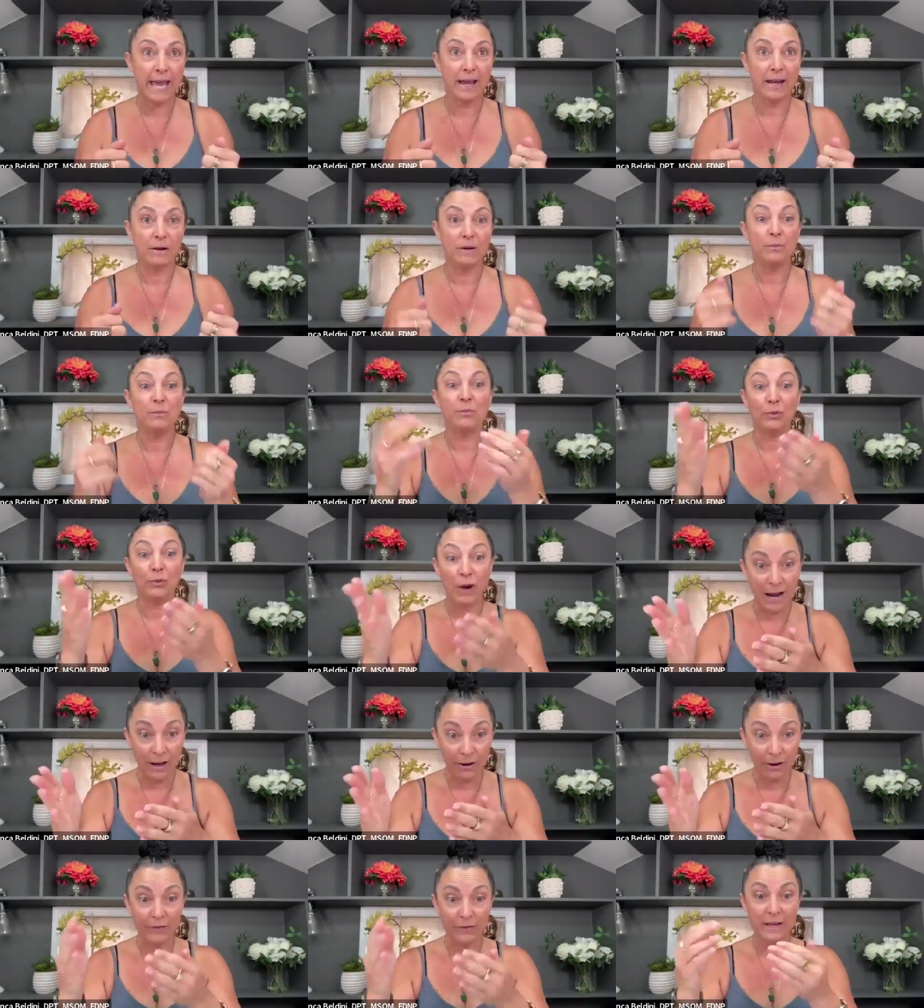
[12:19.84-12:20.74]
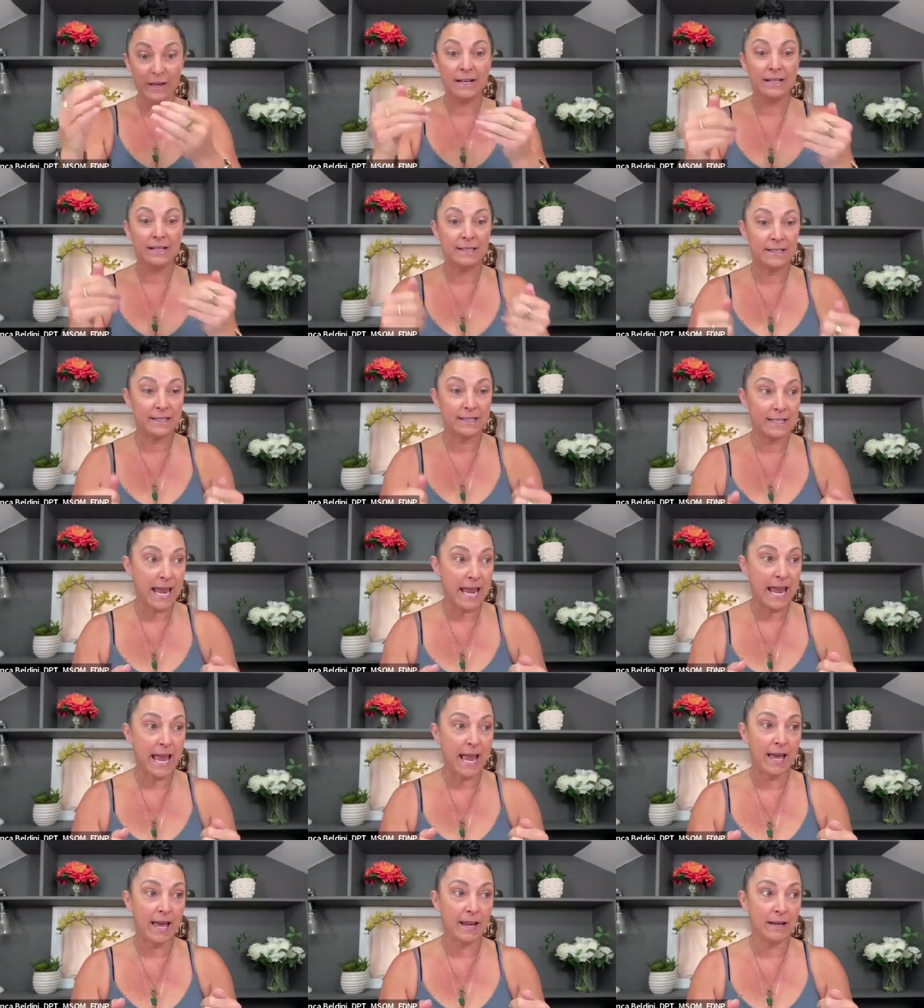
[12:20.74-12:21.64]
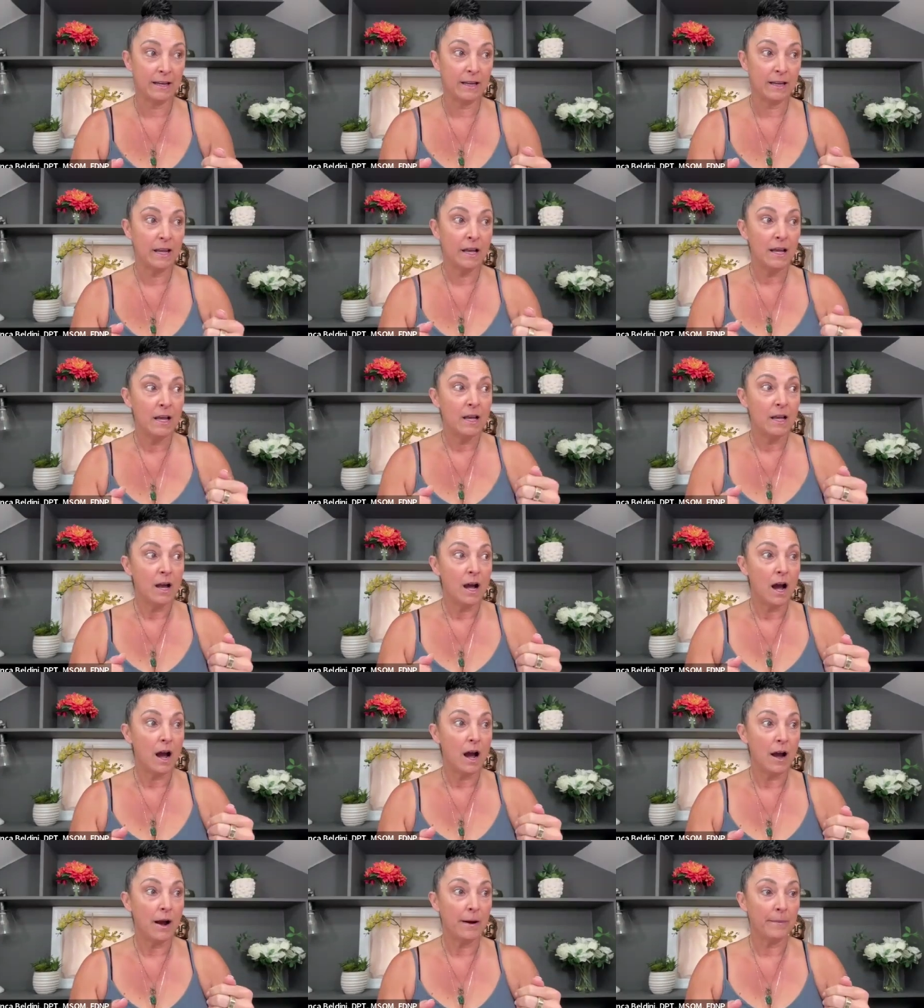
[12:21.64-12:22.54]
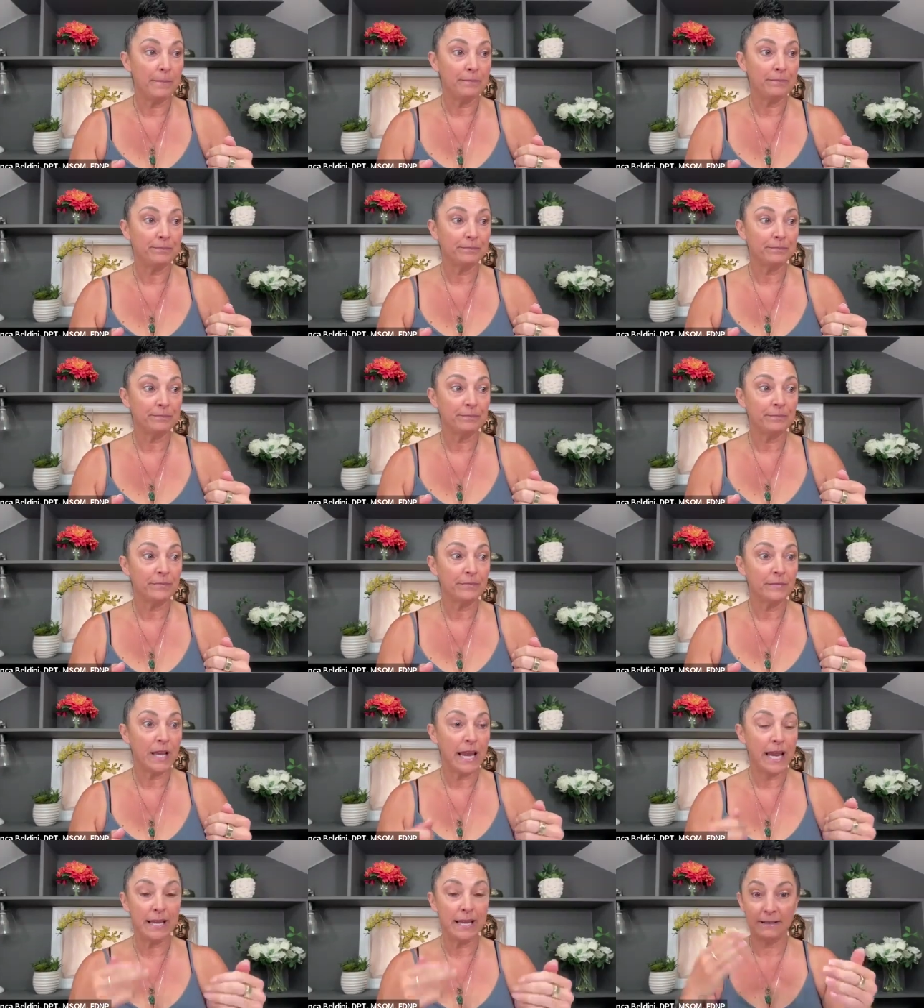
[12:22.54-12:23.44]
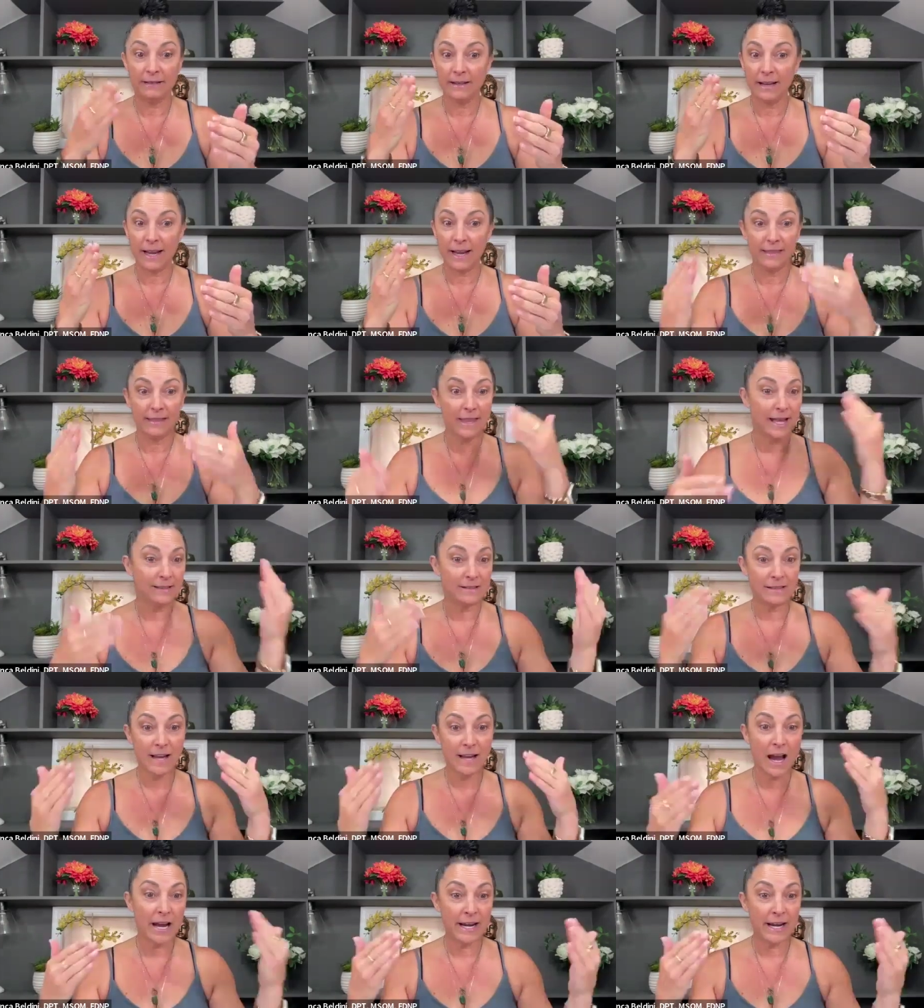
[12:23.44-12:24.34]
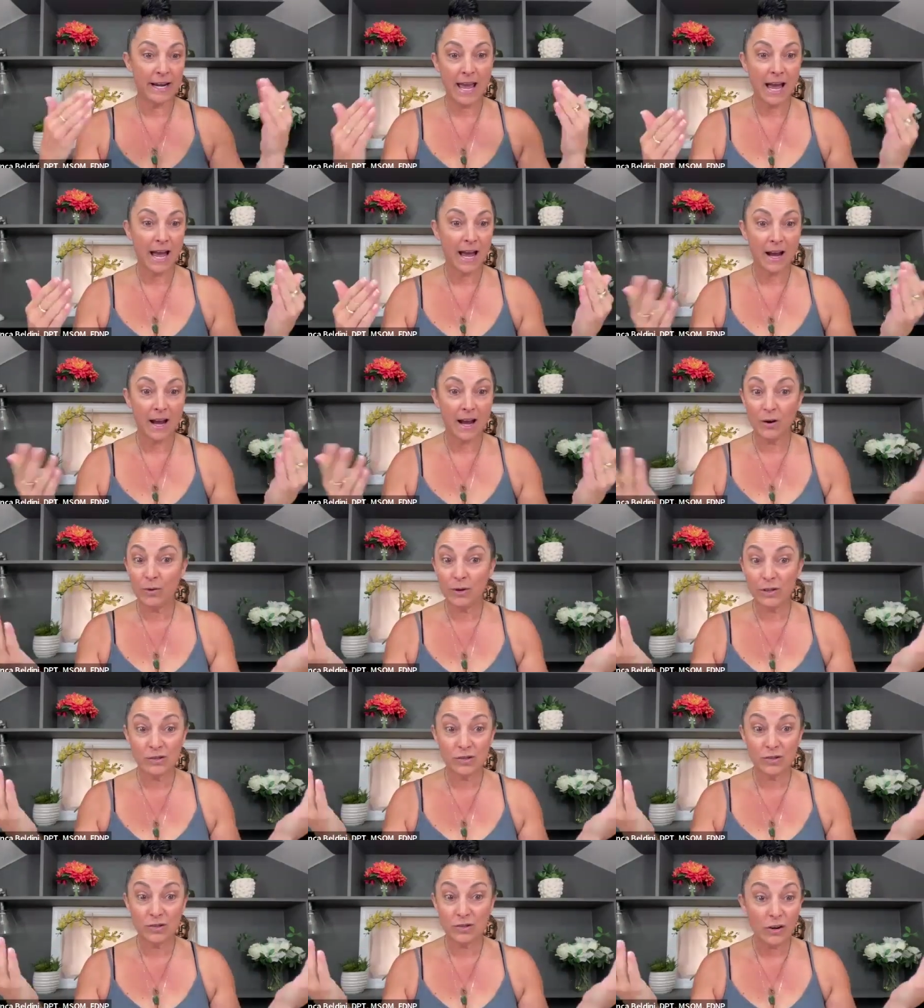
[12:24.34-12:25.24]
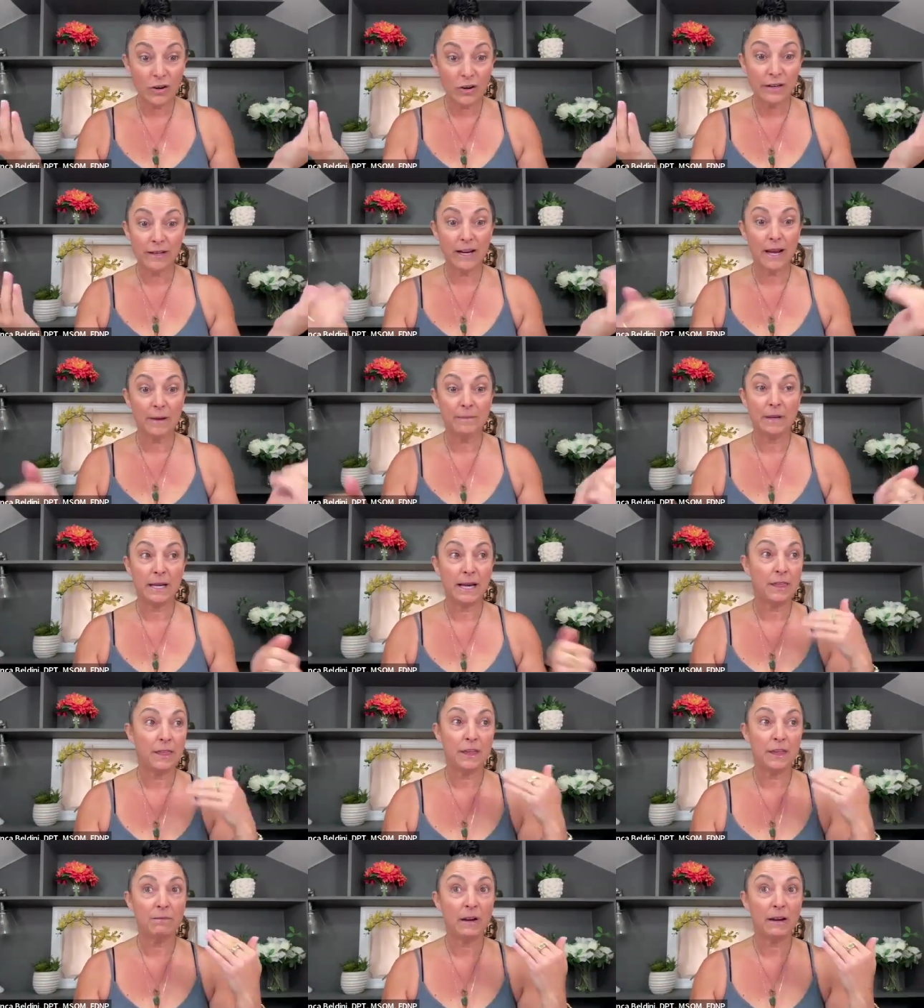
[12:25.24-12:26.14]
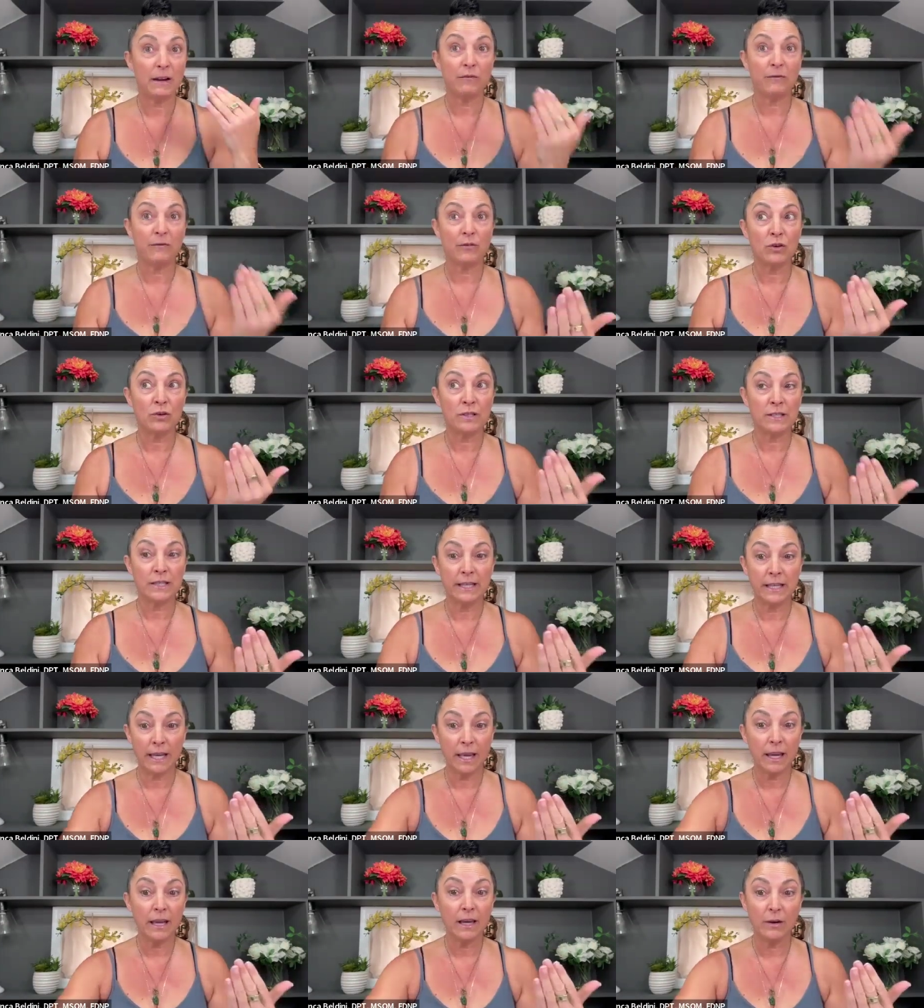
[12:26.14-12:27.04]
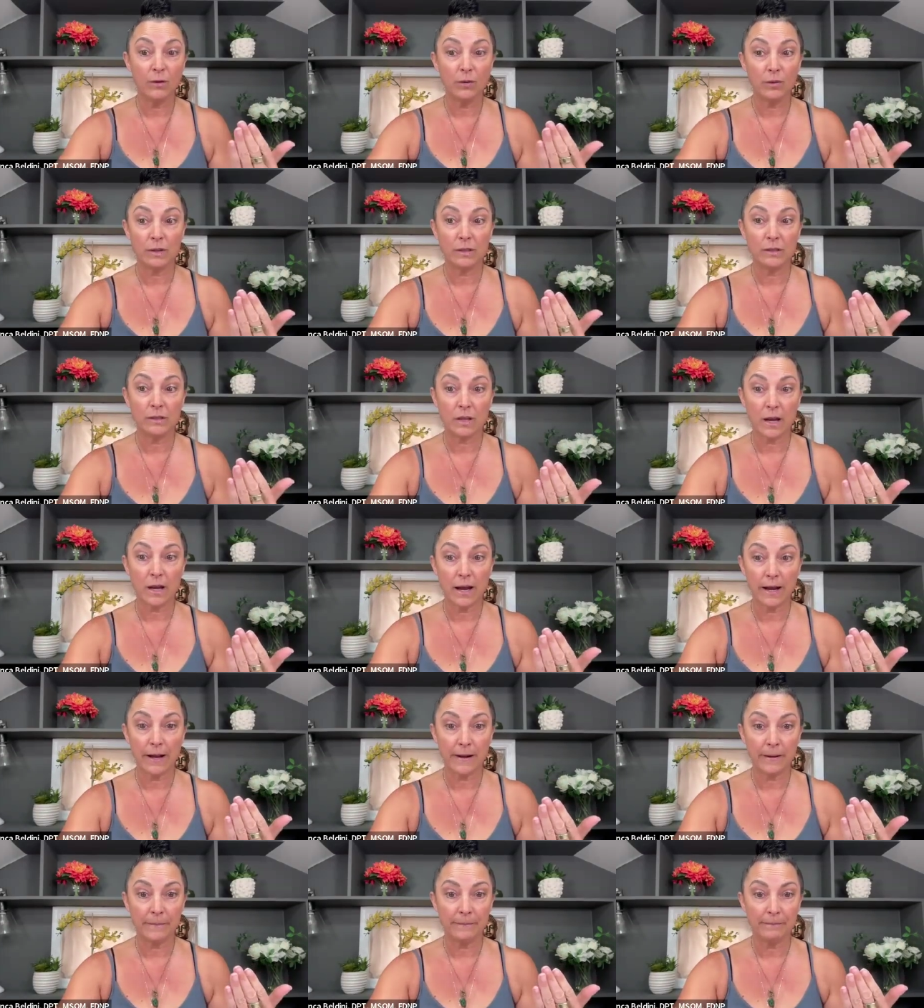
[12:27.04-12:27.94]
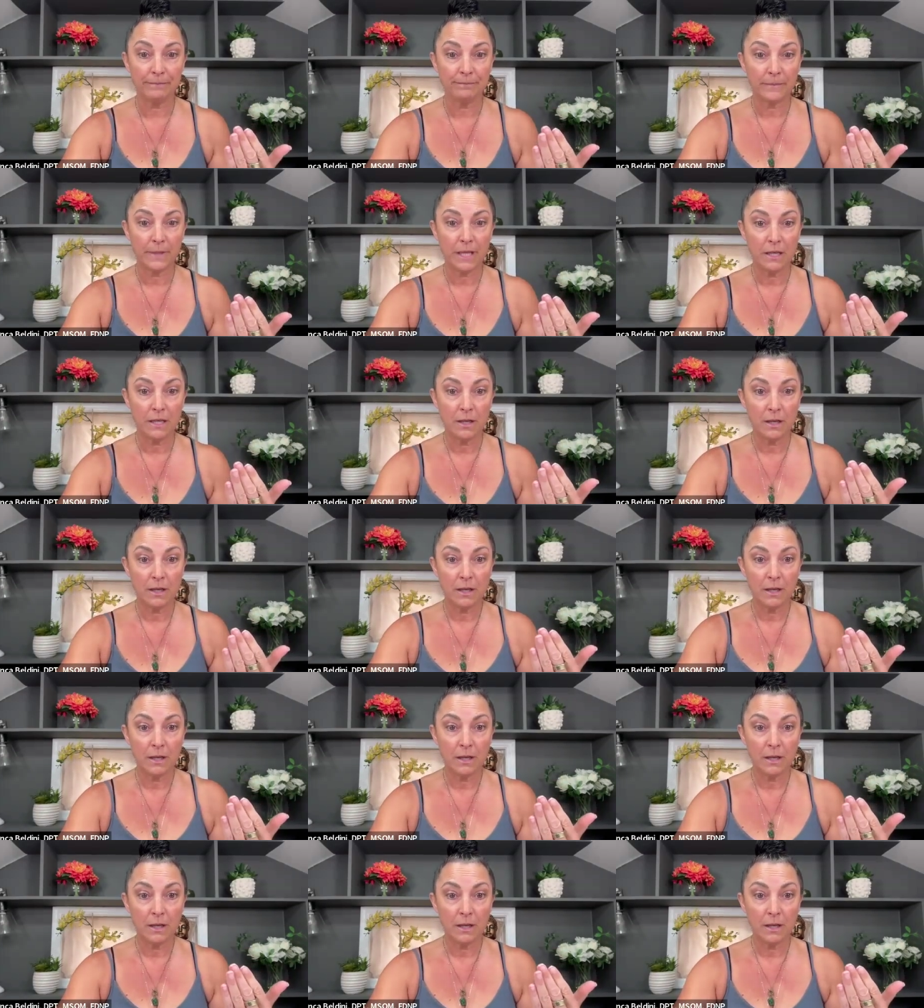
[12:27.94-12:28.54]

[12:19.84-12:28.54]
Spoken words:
and Breakfast um and that's kind of how it started. I mean, I think my first gig was on